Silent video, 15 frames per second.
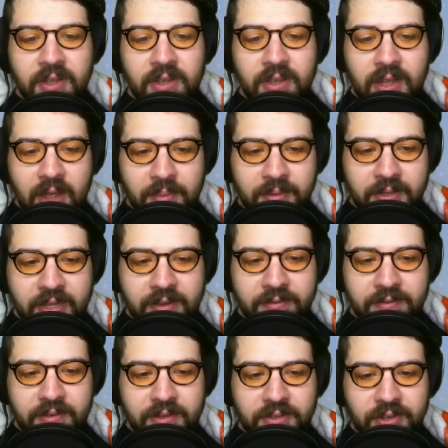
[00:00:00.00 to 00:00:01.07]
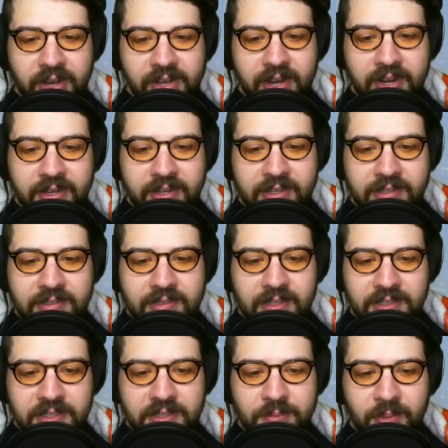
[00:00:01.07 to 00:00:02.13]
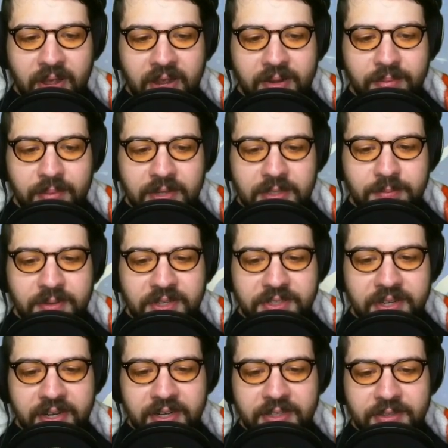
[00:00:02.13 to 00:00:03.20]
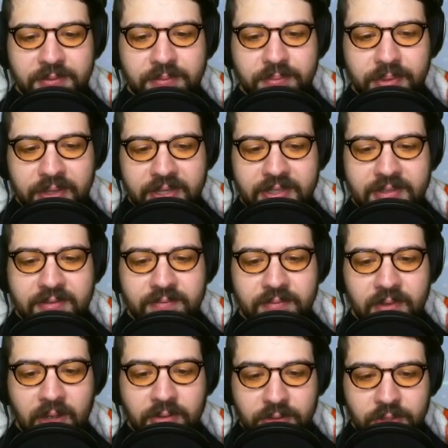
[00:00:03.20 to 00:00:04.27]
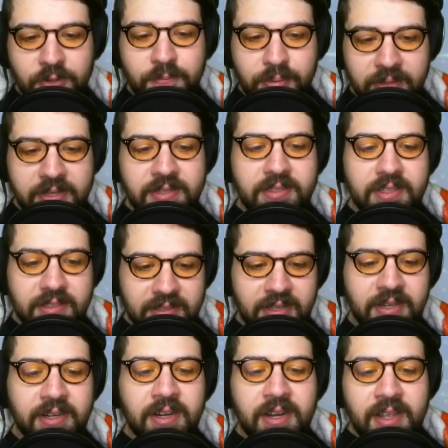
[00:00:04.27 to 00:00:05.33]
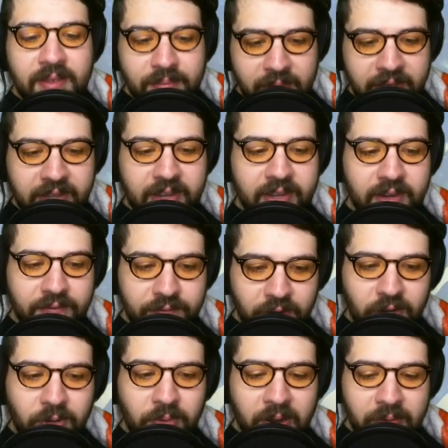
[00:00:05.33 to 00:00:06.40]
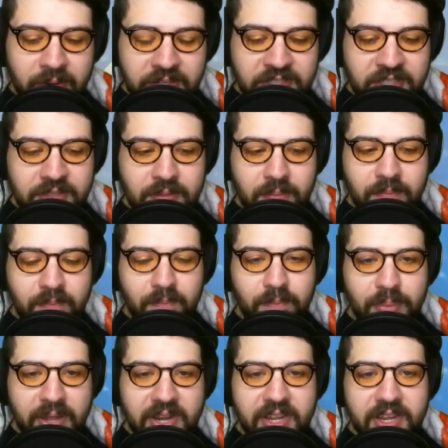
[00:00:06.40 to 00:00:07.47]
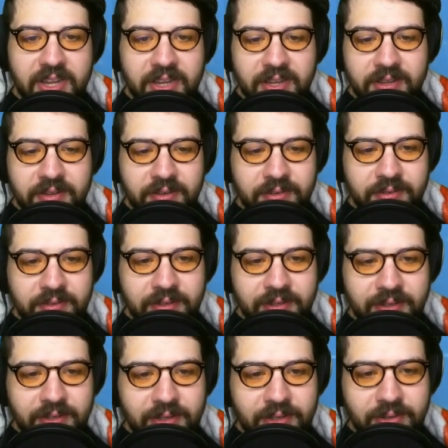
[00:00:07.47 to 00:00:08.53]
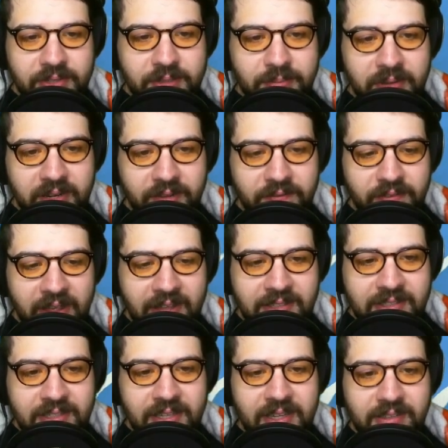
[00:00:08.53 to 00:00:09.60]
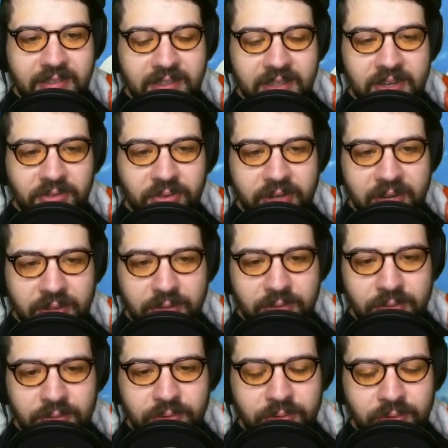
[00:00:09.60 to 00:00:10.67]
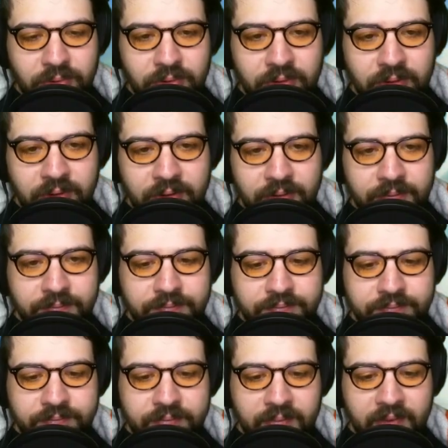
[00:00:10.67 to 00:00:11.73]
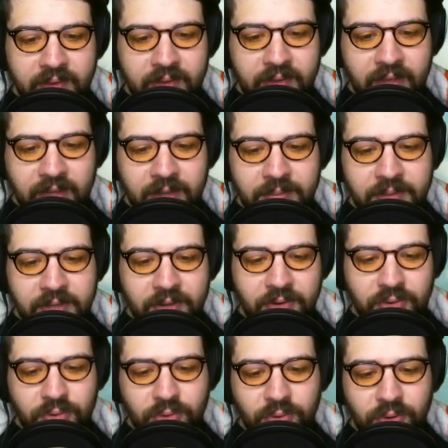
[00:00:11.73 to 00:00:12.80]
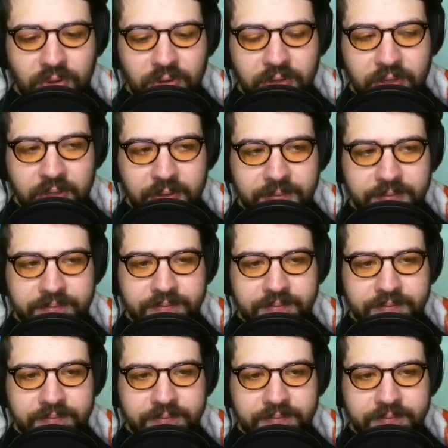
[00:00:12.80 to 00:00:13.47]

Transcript: I believe great ideas such as mine must be shared. Do please consider making it faraway wishes, Biddy. Who is Biddy? Fancy Lily Wreath. Ooh. That could be cool.